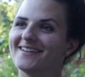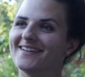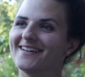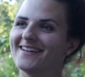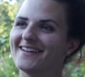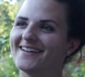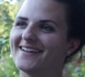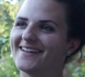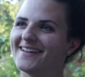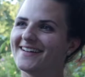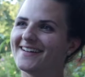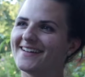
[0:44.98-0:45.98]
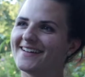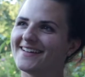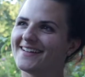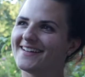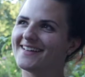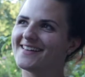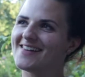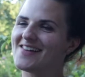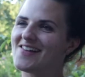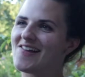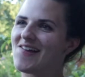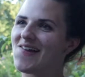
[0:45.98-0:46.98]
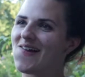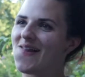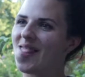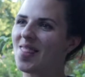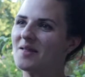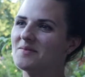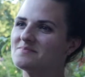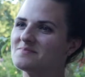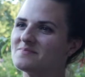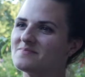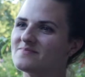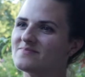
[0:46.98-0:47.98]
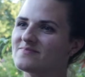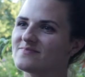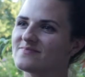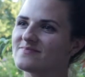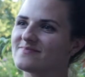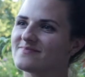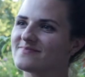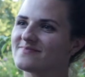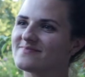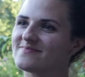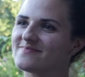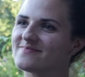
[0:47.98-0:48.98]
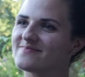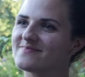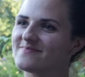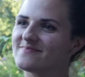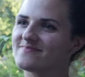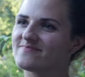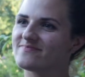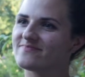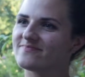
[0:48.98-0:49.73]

(silent)